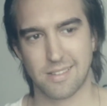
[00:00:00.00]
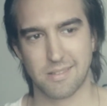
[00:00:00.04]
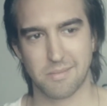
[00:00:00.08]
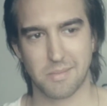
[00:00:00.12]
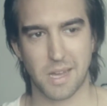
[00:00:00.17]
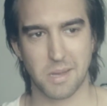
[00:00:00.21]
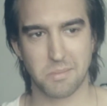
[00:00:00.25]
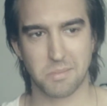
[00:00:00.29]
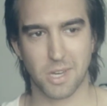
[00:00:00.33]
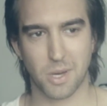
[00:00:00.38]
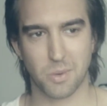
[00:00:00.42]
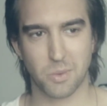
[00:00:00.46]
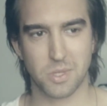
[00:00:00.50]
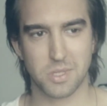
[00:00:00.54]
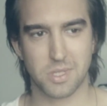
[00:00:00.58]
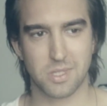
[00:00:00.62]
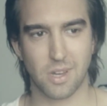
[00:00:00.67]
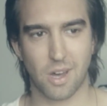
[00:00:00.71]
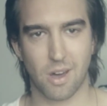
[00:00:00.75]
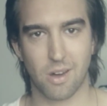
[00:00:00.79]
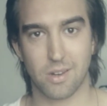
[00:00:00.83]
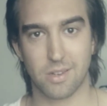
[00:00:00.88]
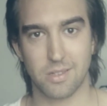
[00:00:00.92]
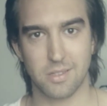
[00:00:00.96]
Maybe I would
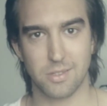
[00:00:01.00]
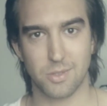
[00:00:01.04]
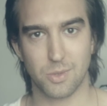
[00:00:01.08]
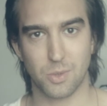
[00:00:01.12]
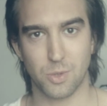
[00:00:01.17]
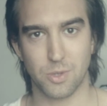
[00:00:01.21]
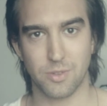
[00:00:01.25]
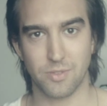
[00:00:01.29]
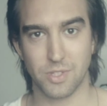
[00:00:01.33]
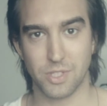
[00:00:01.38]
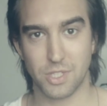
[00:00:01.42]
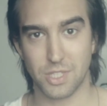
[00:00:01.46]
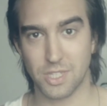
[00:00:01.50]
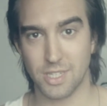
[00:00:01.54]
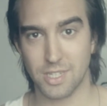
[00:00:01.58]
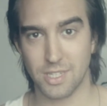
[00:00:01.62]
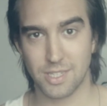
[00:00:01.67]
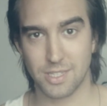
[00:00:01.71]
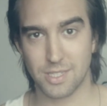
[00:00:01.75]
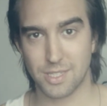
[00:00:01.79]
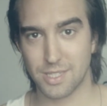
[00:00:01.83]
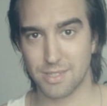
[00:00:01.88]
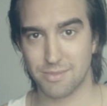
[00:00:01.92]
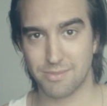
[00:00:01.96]
darken the door of a
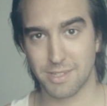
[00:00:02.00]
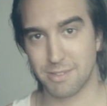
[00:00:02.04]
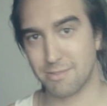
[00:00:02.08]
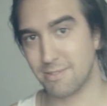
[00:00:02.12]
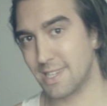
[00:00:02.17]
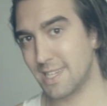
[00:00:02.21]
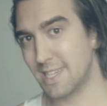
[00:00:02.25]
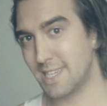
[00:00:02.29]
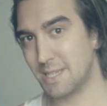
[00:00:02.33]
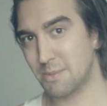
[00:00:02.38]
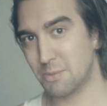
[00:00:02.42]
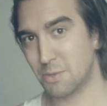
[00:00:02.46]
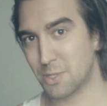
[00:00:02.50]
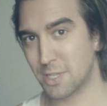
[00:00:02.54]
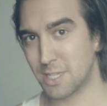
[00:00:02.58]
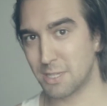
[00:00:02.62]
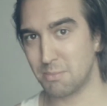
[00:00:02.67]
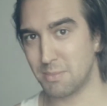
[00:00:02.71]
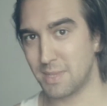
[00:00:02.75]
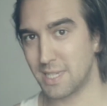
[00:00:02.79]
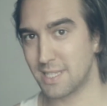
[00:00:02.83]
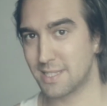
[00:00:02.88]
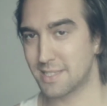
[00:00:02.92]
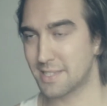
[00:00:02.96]
church if he really
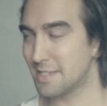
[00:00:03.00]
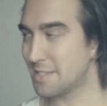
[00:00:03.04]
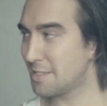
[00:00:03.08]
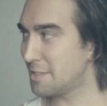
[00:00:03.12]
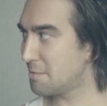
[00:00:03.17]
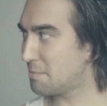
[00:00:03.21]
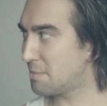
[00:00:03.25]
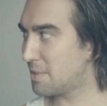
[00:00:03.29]
wanted me to,